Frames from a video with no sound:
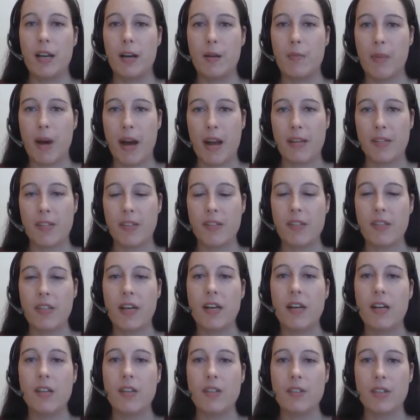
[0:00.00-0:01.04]
bind to
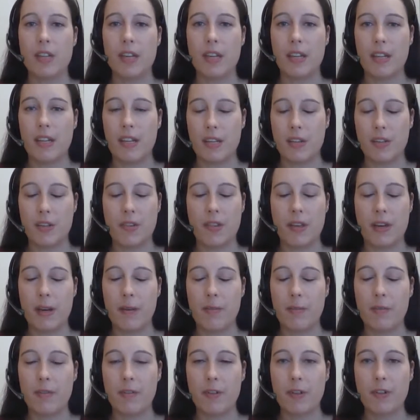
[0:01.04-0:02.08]
cells, and enter
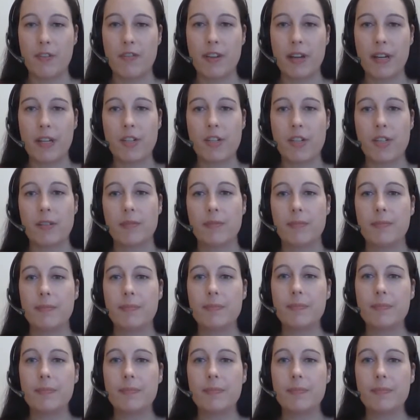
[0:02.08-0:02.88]
them for infection.